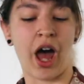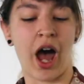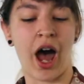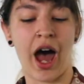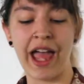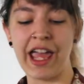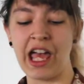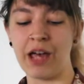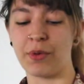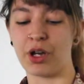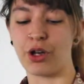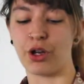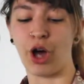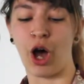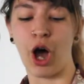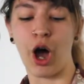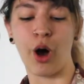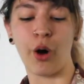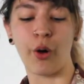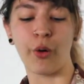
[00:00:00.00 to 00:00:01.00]
I am a
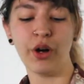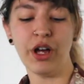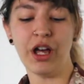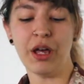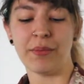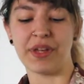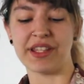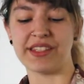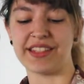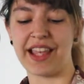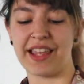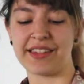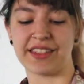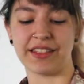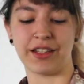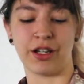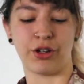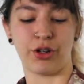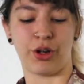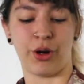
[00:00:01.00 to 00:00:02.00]
girl
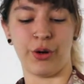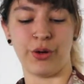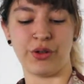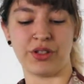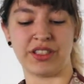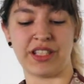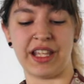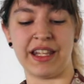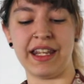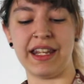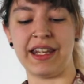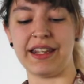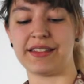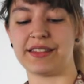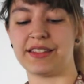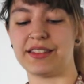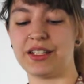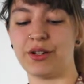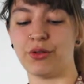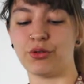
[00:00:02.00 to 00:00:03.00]
possessing a ghost, and it is
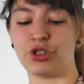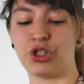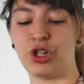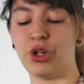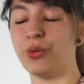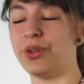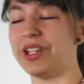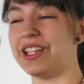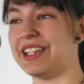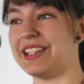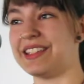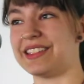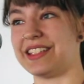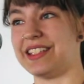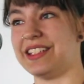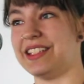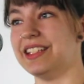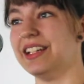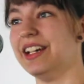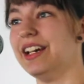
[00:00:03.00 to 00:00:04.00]
still too
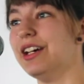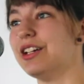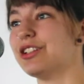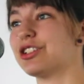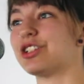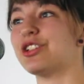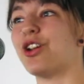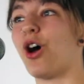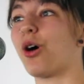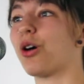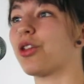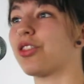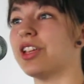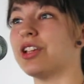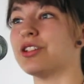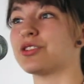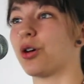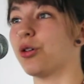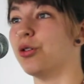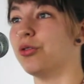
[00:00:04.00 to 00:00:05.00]
easy to knock
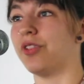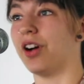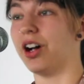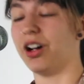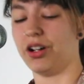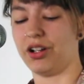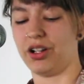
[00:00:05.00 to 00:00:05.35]
things over.